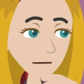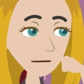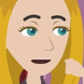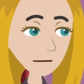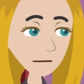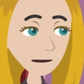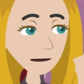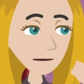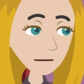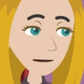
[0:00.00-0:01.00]
That's
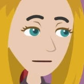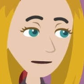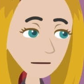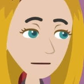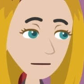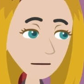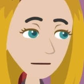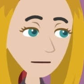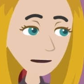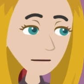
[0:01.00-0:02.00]
wonderful to hear.
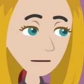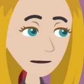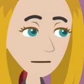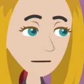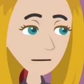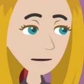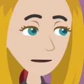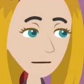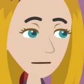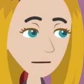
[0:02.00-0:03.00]
Keep
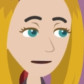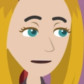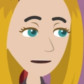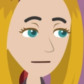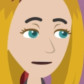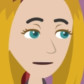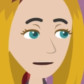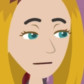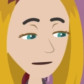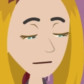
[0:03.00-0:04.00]
practicing and using
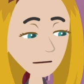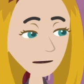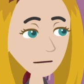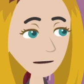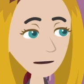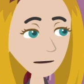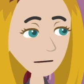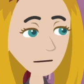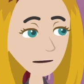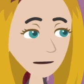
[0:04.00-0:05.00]
these tenses in your
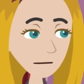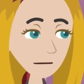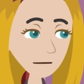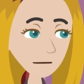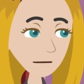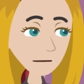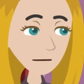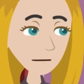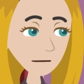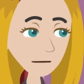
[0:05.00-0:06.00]
everyday conversations.